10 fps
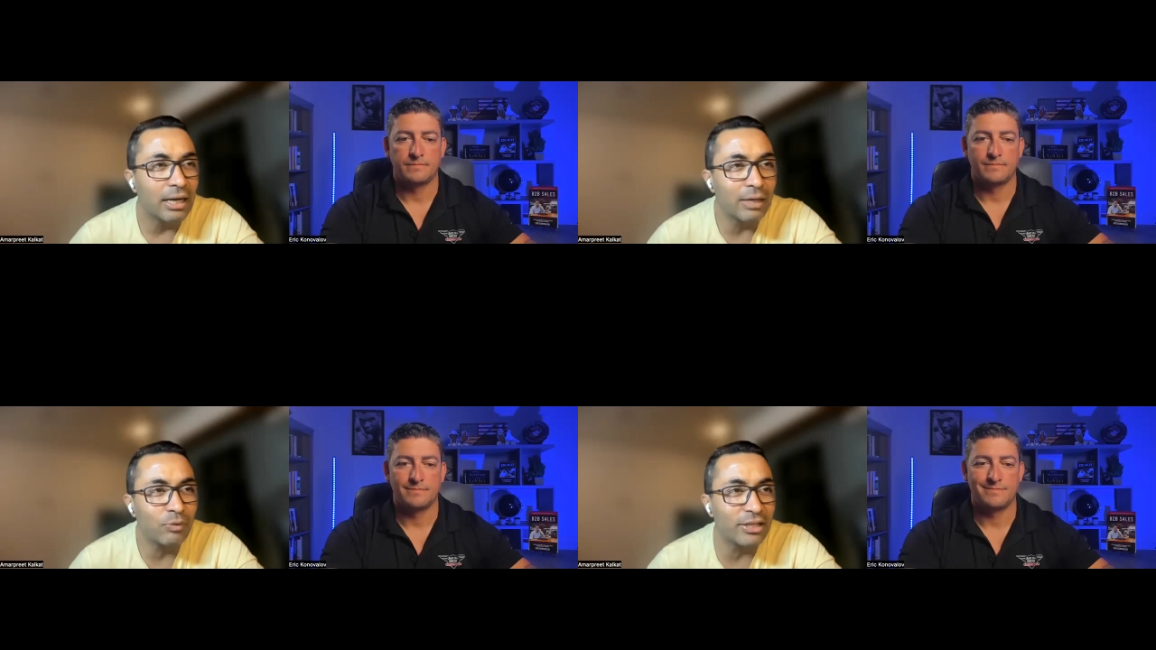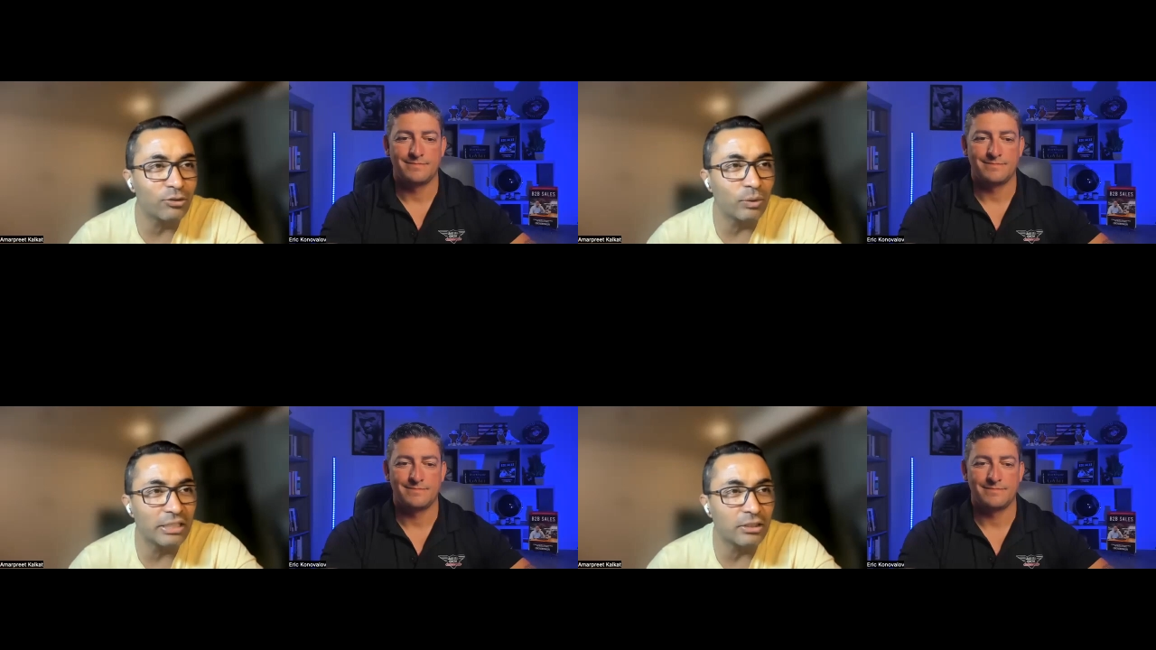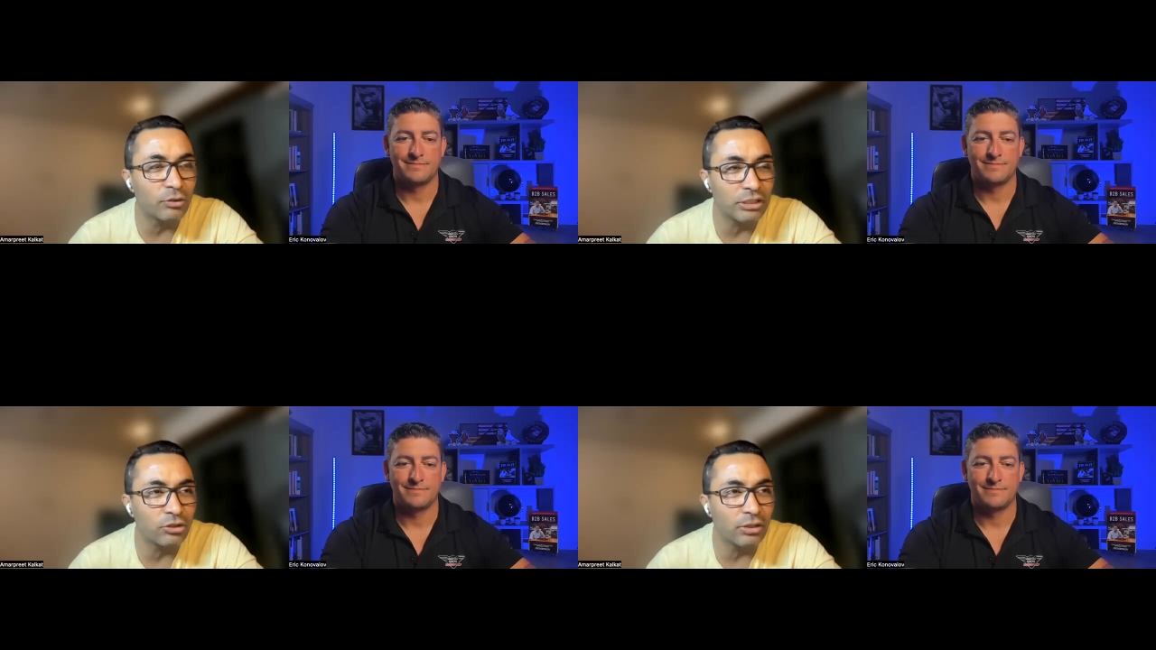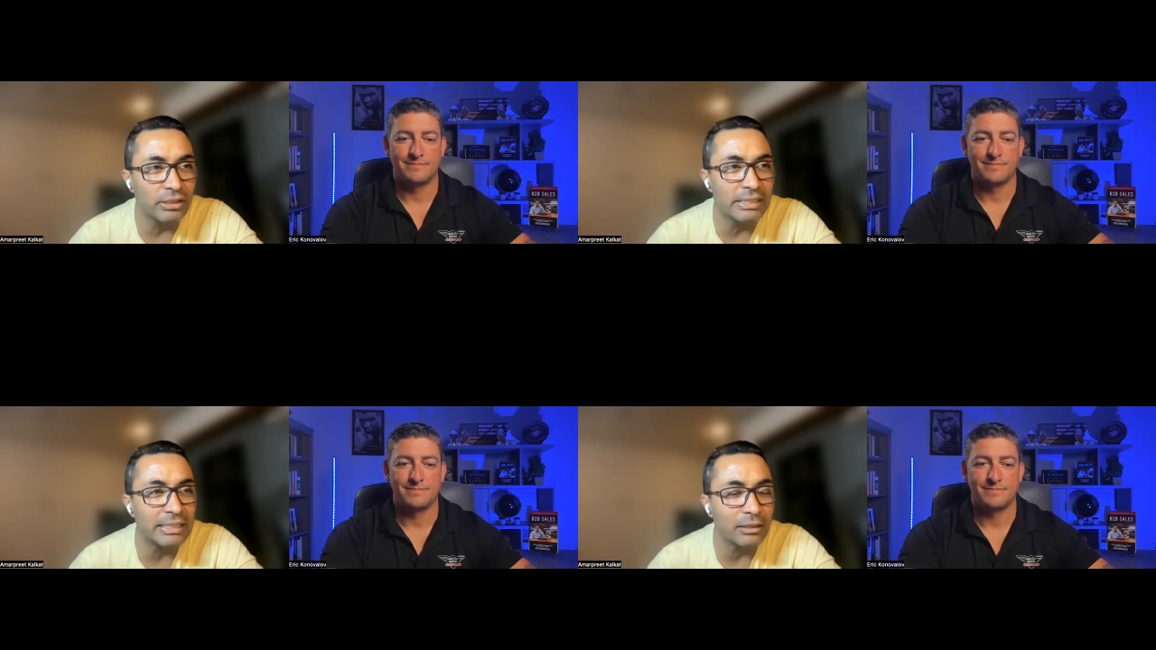Speaker 1: "I want a twenty thousand
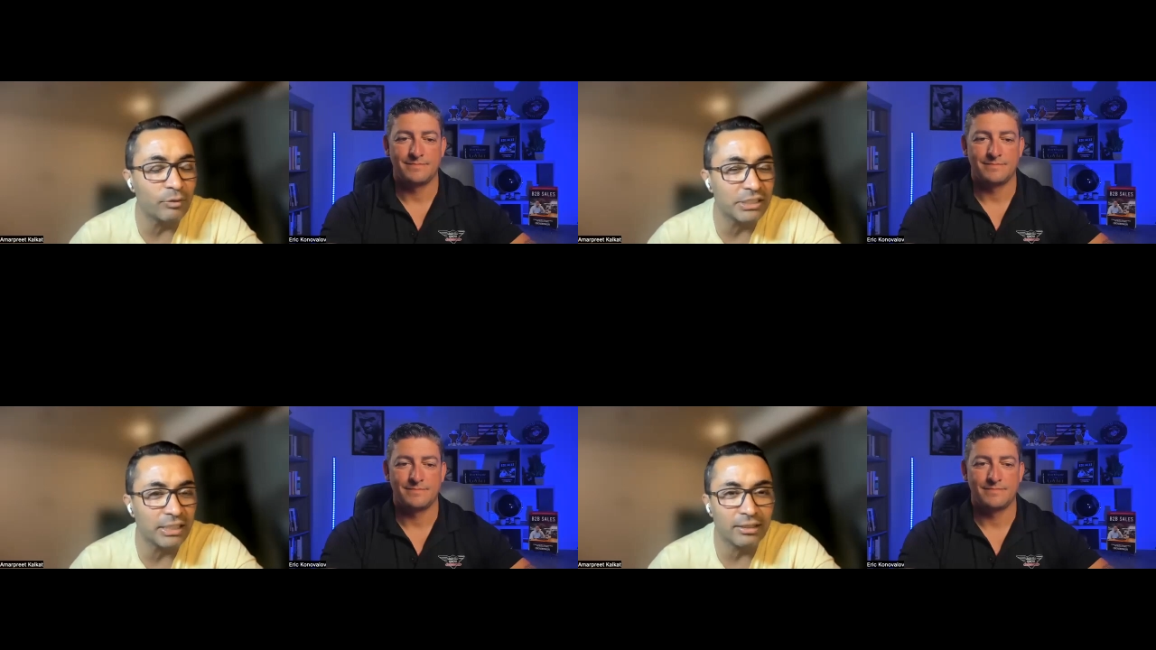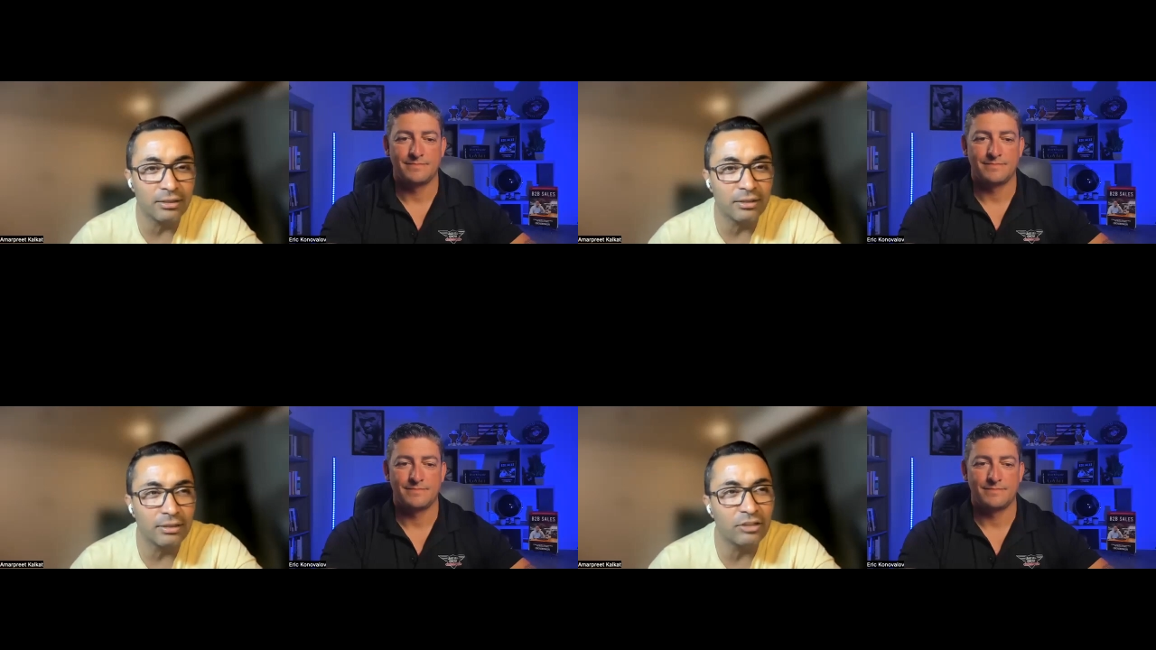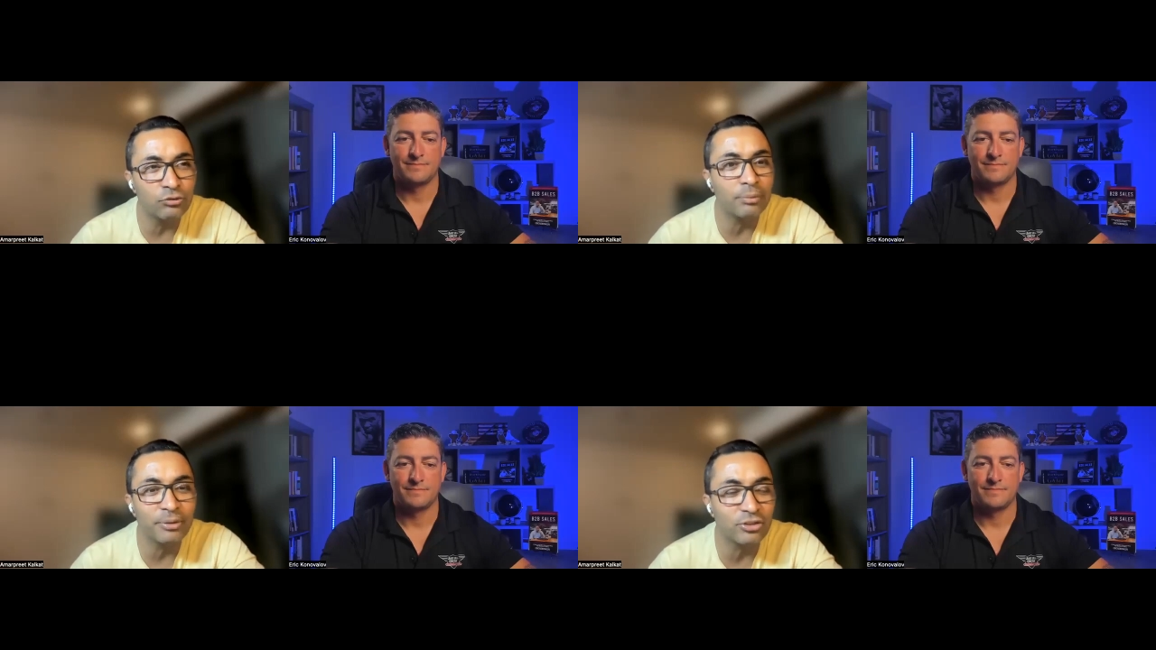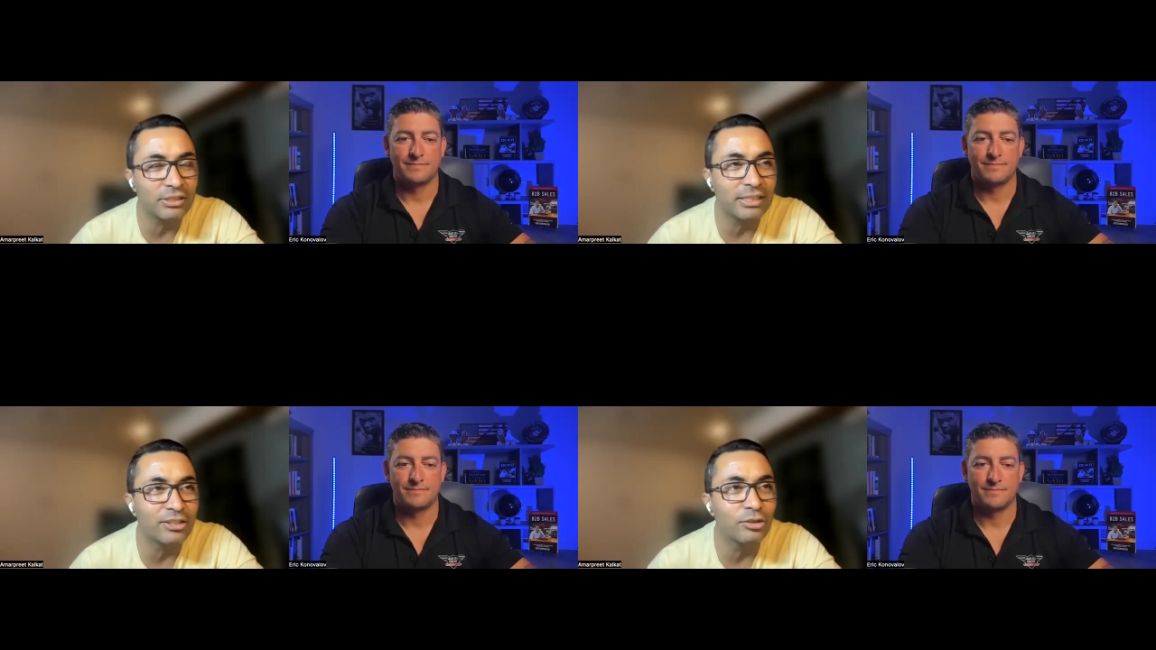dollar deal, which I can hundred
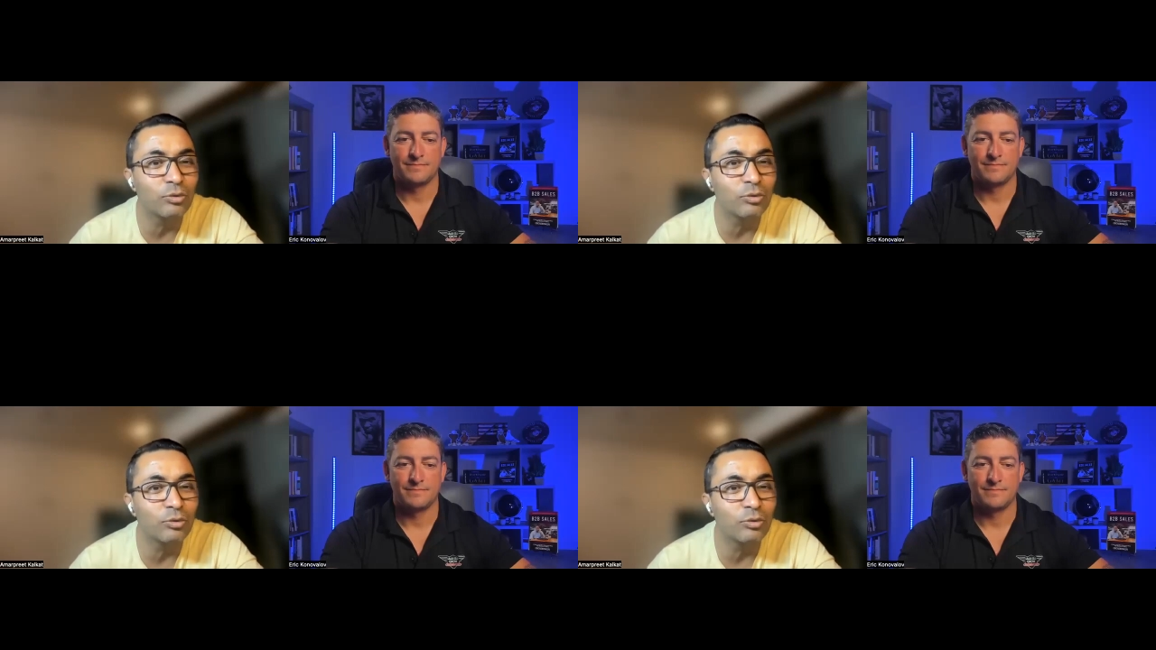percent tell you